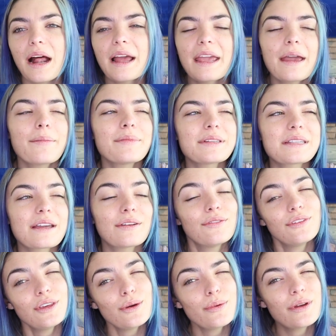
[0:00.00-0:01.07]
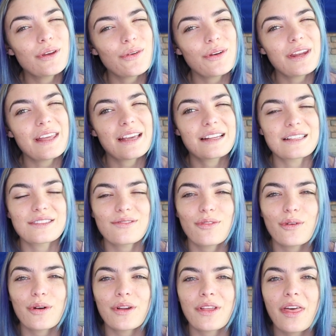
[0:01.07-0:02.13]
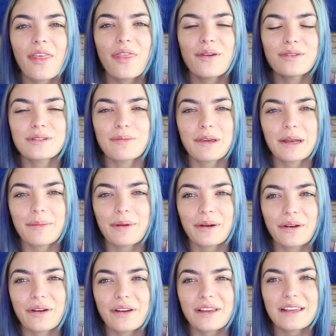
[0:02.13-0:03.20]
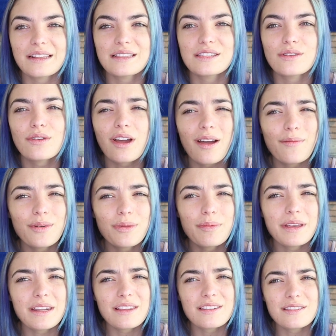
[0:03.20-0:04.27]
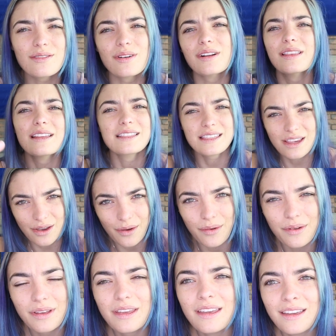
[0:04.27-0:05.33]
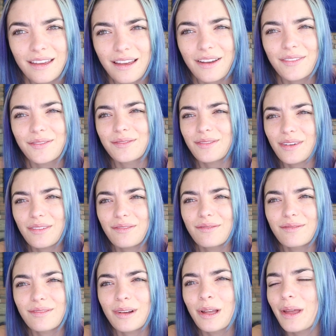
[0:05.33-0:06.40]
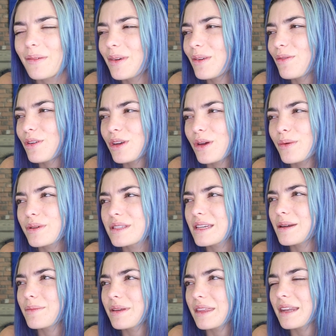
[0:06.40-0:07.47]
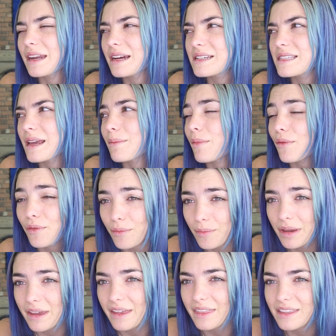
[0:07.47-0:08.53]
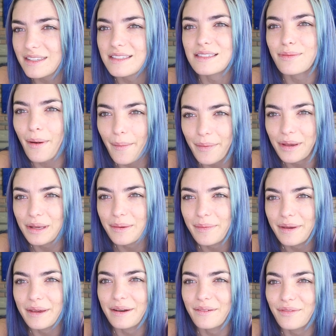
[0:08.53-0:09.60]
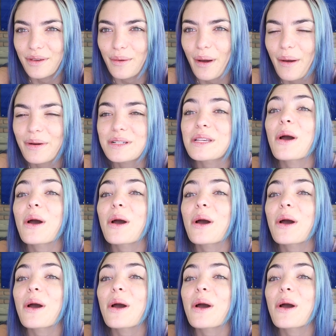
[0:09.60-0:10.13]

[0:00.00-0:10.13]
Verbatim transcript: I am missing a few ingredients for those peanut butter cookies, so come with me to the store, let's go. Um, well, I mean, for you, it's gonna be the next thing, but for me, this is probably gonna be in a few hours.